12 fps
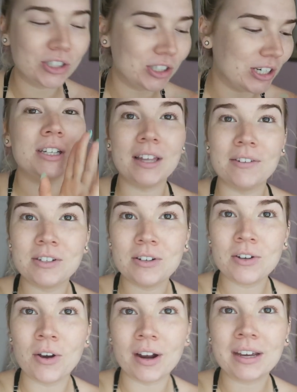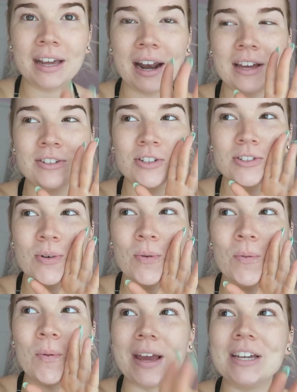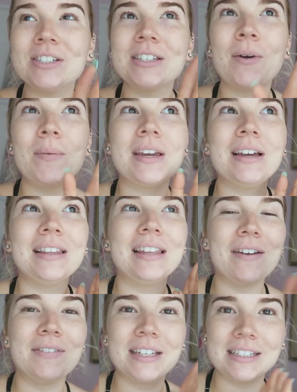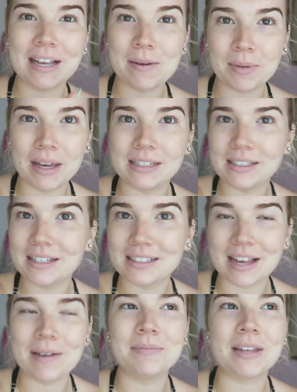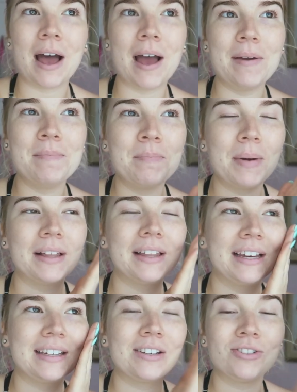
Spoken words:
She lives in New York, and I just wish that we could live in the same place at the same time, but like,